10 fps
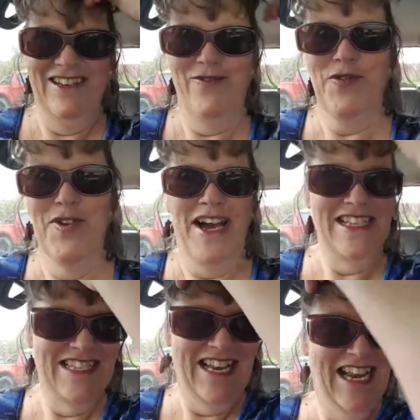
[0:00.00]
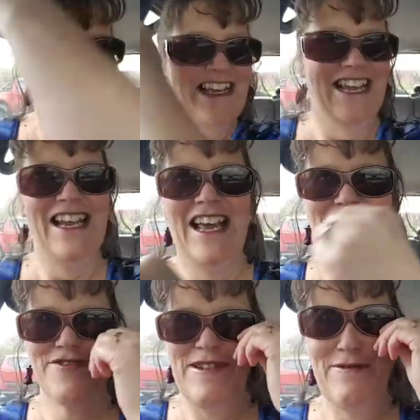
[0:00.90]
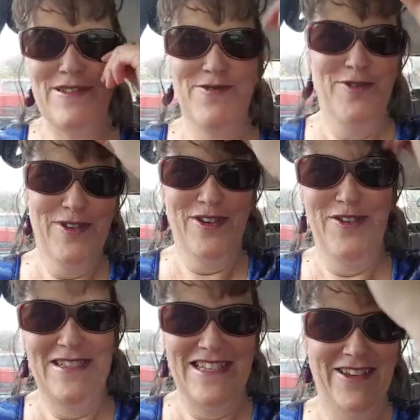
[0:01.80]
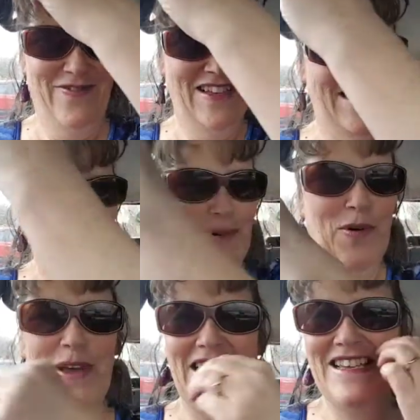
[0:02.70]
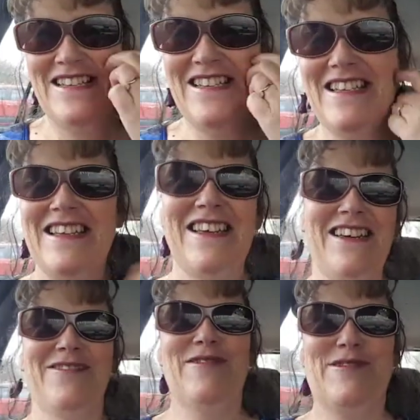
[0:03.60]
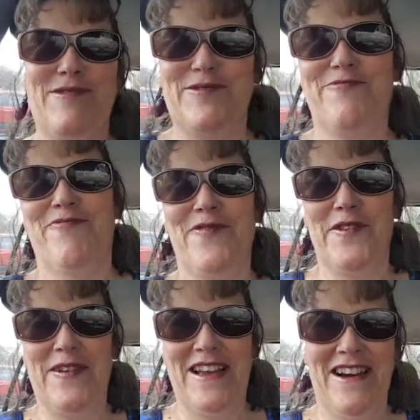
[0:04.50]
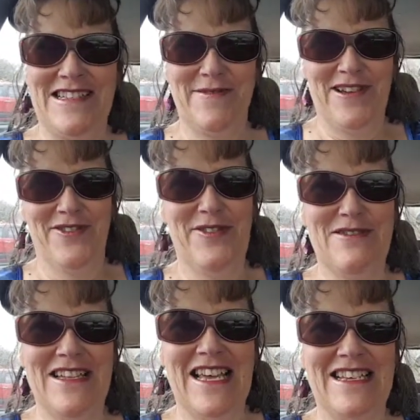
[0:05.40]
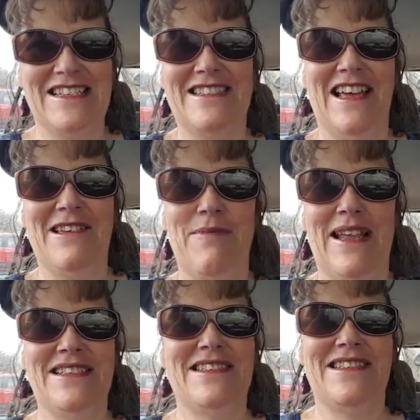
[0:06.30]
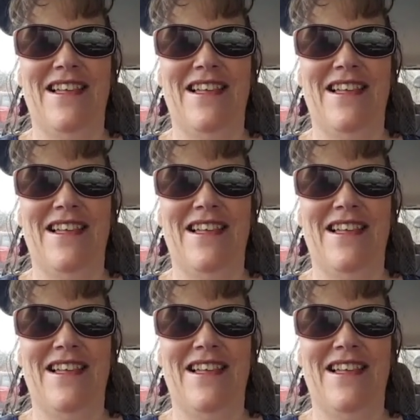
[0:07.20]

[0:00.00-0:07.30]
4 nights in a luxury resort courtesy of his employer, which was very nice. We don't usually get to stay in places